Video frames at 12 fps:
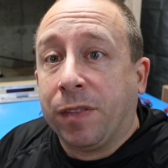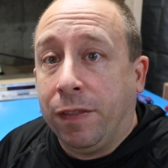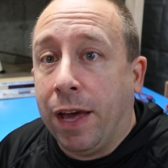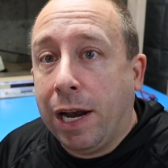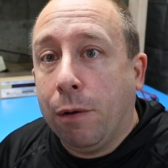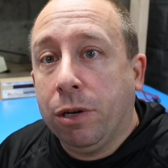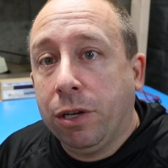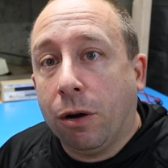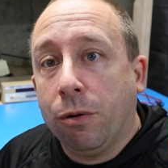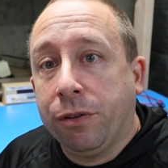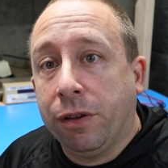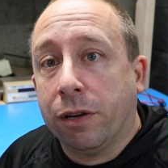Then I would
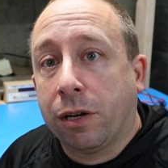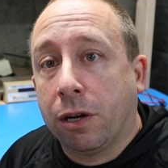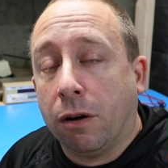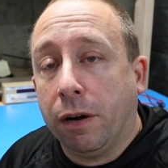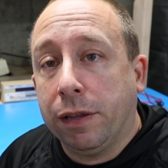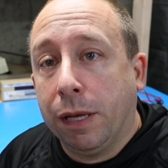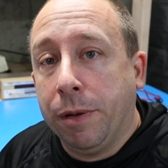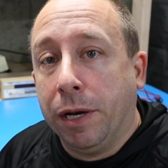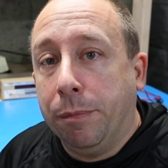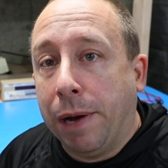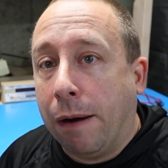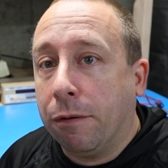go to the current
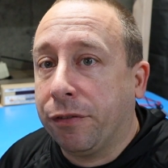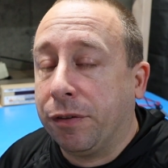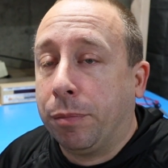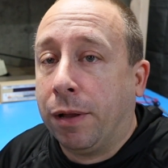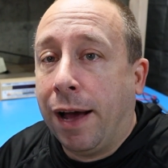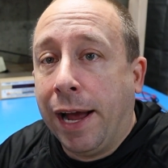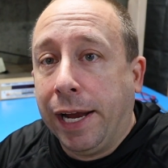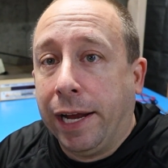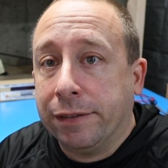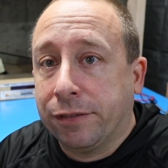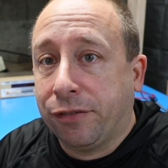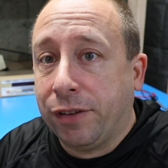limited power supply
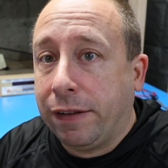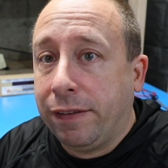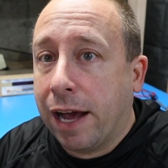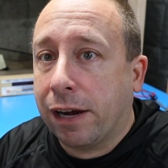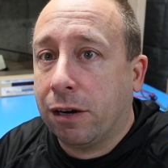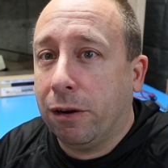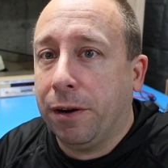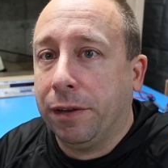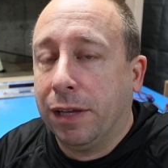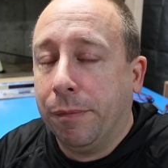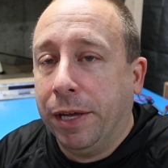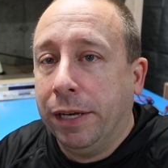and set that
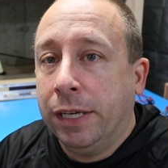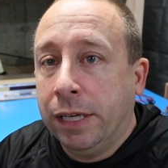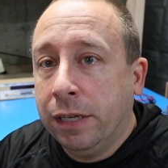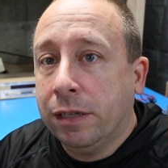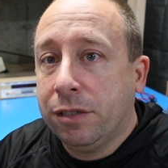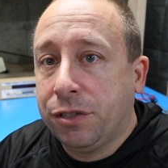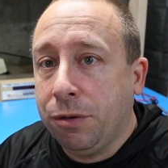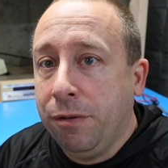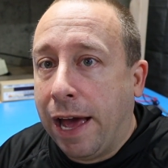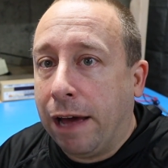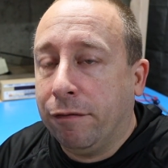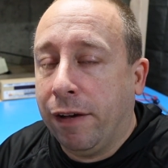current limit to
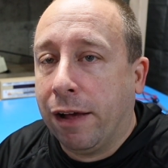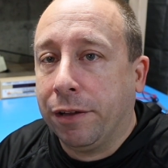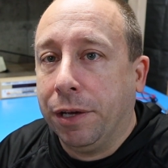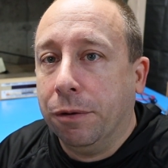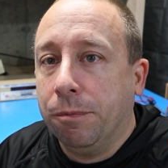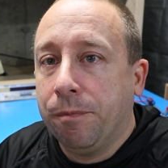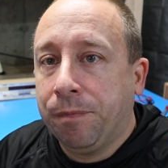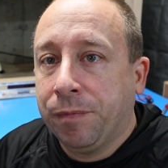that value.